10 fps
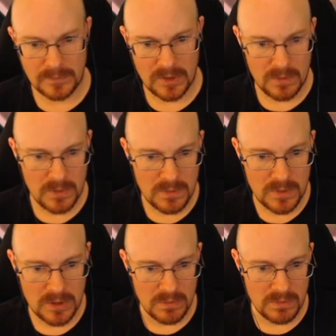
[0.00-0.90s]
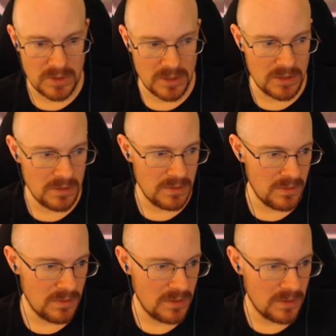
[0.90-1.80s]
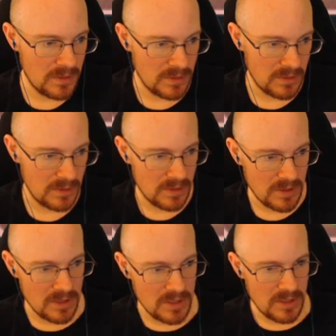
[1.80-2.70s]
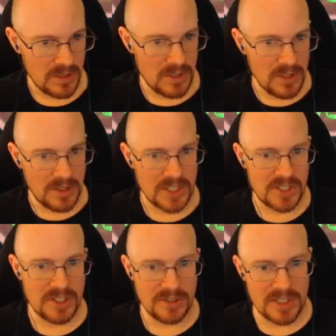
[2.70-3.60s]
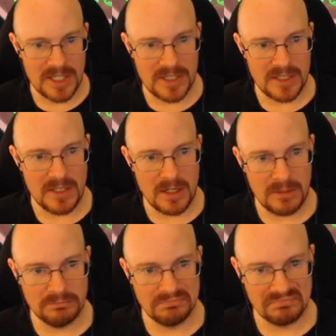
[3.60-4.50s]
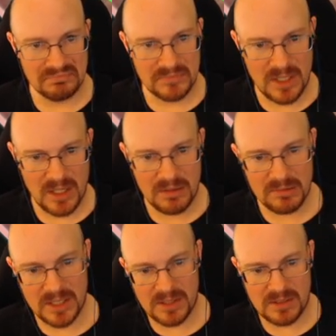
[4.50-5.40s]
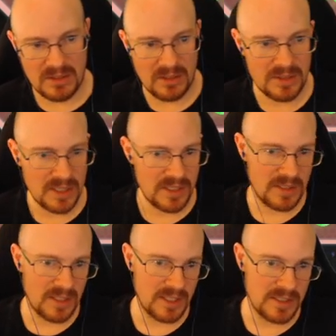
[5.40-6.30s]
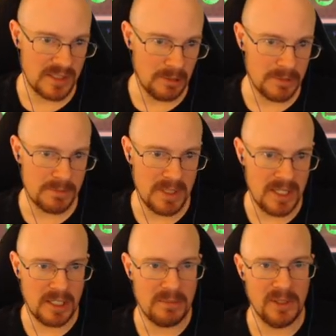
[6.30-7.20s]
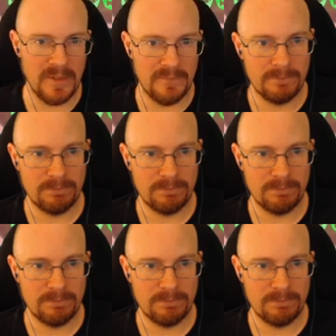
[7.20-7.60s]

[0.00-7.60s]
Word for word: Do, do, do, do, do. The shield size is dumb? Eh, it's, I don't think it's dumb. It's big, but...